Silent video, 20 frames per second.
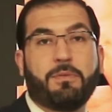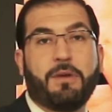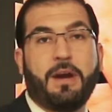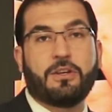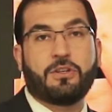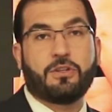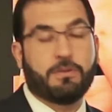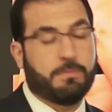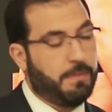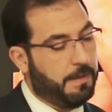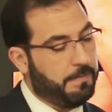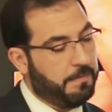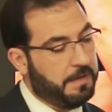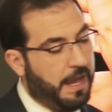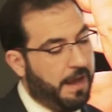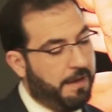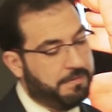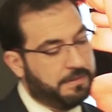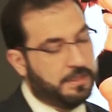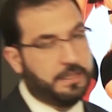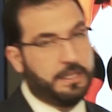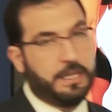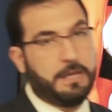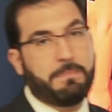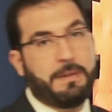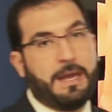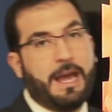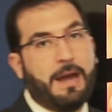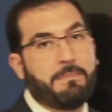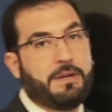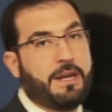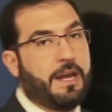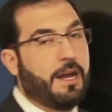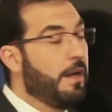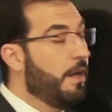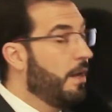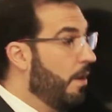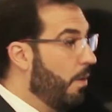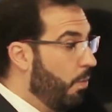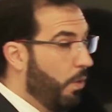pressure, maybe you have sleep
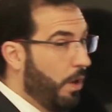apnea.